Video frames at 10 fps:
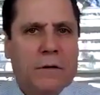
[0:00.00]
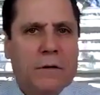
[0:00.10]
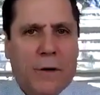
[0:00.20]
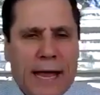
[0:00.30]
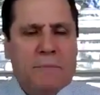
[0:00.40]

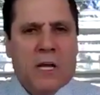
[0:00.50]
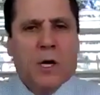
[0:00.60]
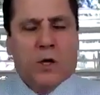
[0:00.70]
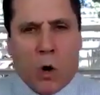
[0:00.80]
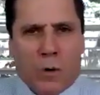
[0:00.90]
Okay?
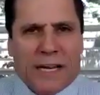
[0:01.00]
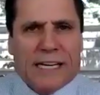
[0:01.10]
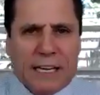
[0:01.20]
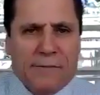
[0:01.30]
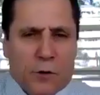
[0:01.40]
So
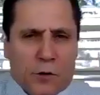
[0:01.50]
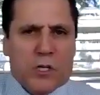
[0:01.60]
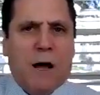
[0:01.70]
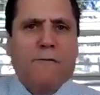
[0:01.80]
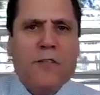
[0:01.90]
give
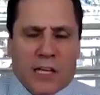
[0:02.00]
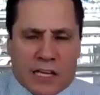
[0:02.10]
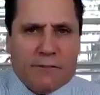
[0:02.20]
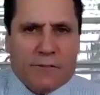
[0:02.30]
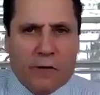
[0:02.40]
yourself the
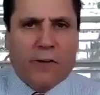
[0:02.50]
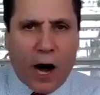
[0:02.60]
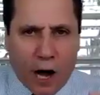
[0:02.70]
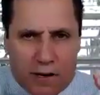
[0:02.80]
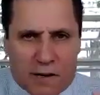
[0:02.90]
gift of
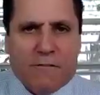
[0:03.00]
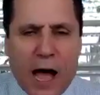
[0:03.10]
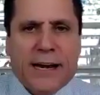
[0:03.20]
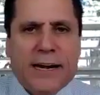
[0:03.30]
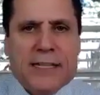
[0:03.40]

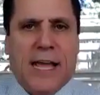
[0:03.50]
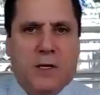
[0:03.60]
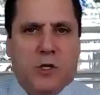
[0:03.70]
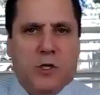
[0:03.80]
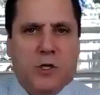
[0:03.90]
undivided
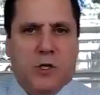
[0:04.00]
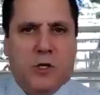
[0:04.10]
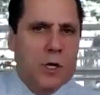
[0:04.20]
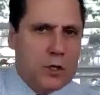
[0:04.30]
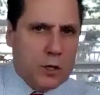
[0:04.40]
attention
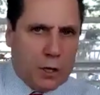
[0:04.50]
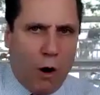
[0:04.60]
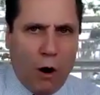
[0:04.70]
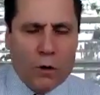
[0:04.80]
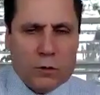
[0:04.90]

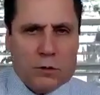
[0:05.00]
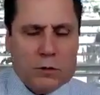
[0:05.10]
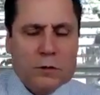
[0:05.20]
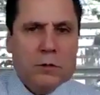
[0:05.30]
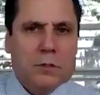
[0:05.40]
to the
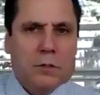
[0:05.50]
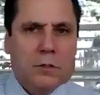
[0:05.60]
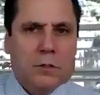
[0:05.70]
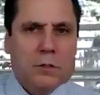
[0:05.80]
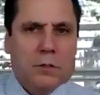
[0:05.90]
calls
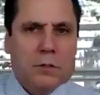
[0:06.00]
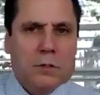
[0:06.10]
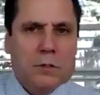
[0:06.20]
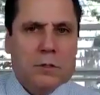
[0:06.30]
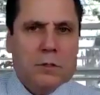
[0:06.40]

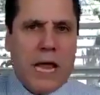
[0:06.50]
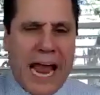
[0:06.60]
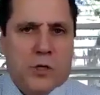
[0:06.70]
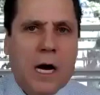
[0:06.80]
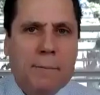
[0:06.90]

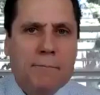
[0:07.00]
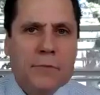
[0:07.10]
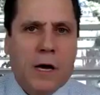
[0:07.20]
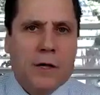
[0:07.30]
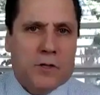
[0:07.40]
and to
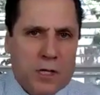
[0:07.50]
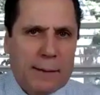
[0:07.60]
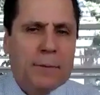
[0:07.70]
the